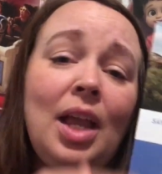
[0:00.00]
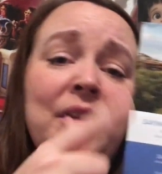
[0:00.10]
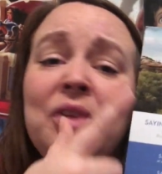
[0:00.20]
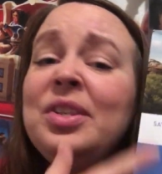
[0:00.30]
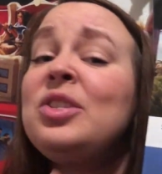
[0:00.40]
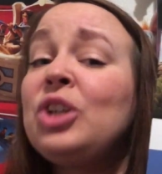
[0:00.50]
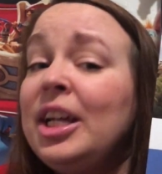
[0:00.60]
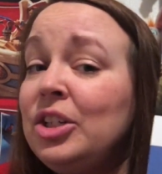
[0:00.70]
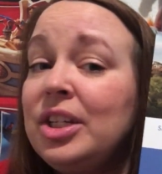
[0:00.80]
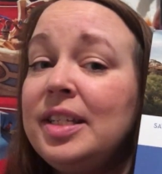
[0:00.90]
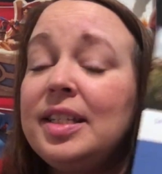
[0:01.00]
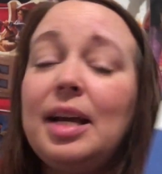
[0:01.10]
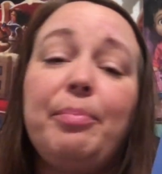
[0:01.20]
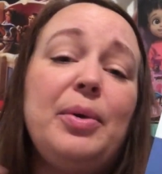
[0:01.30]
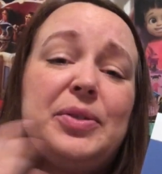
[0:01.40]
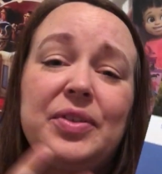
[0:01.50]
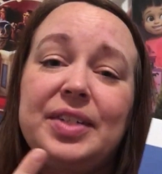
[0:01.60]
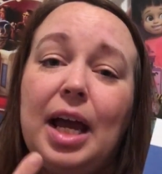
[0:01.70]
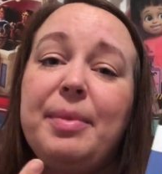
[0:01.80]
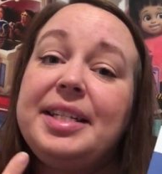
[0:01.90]
Now this changes. Most of the
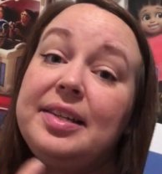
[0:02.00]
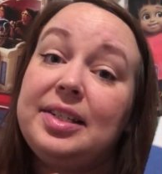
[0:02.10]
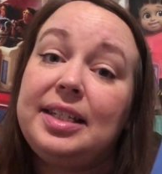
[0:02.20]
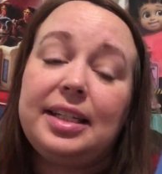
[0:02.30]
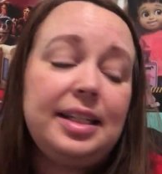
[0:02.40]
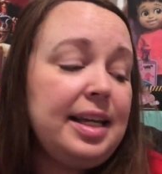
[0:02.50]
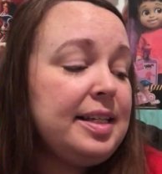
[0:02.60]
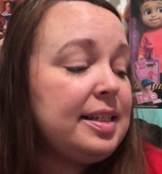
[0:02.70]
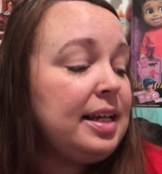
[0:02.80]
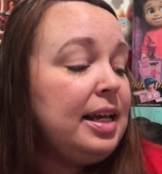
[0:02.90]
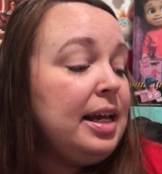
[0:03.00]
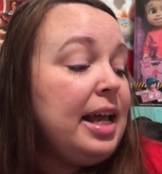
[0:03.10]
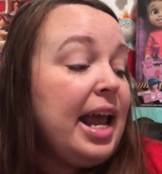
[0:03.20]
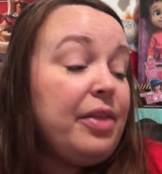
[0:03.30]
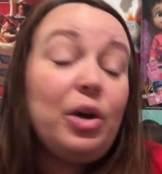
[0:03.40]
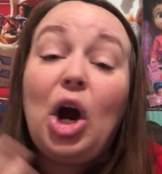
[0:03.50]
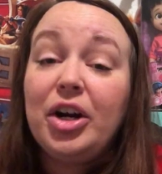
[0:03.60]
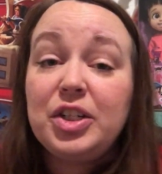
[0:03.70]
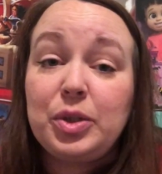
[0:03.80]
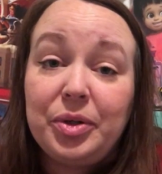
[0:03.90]
time it does stick to this, and there
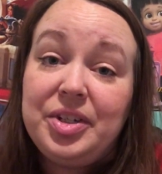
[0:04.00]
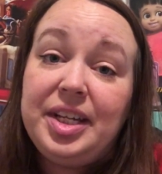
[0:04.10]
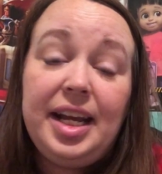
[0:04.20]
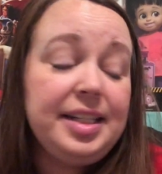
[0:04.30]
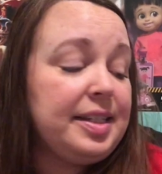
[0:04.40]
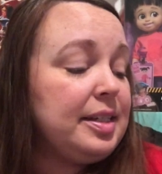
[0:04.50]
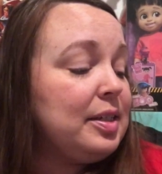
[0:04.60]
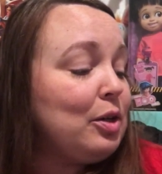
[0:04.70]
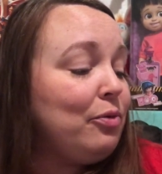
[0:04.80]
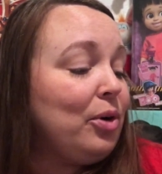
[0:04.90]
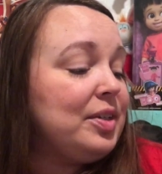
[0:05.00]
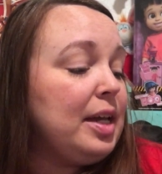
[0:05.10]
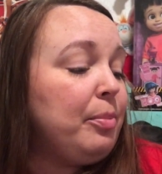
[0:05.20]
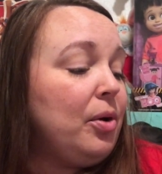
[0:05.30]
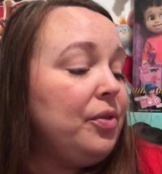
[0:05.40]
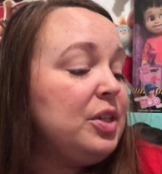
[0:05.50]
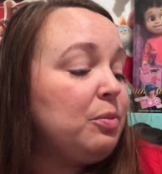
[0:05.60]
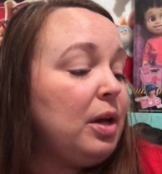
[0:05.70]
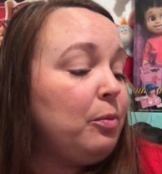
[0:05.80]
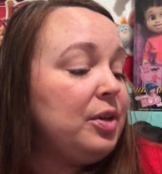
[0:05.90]
are certain dates. So for example,
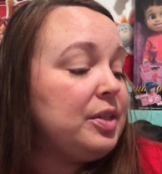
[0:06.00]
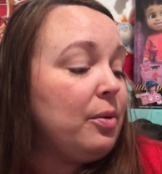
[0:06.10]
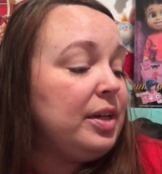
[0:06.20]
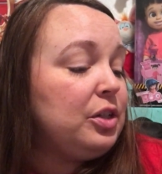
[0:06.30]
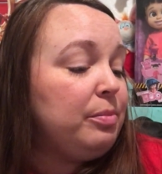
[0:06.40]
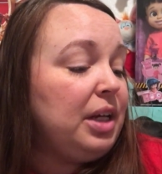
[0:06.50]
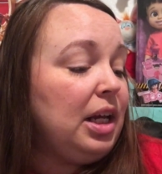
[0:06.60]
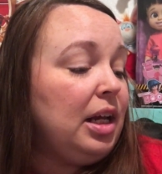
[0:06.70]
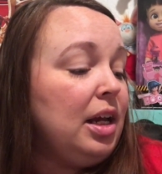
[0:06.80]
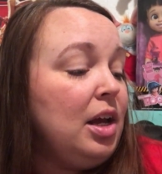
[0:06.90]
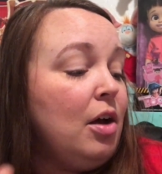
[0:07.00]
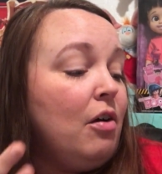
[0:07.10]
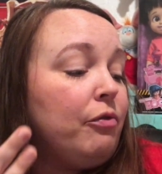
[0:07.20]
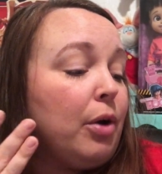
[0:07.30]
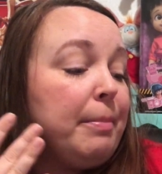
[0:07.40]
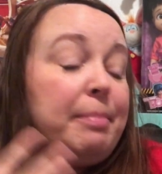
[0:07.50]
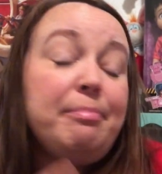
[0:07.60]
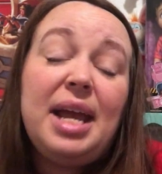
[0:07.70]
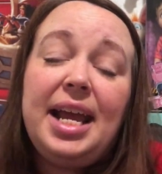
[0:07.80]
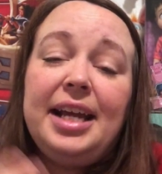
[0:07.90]
this one was going to be from
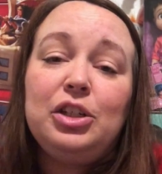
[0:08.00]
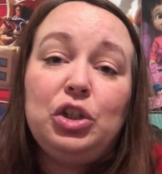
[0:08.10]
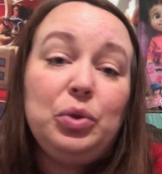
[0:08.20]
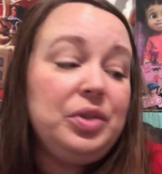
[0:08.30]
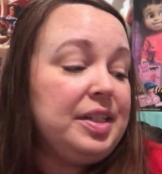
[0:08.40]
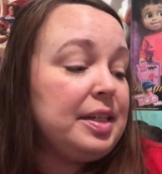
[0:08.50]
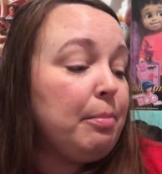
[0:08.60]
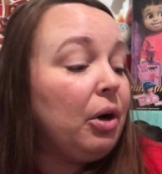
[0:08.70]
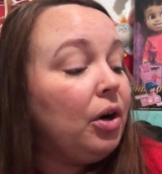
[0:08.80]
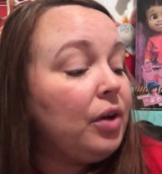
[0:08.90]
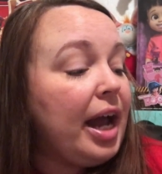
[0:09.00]
May to December.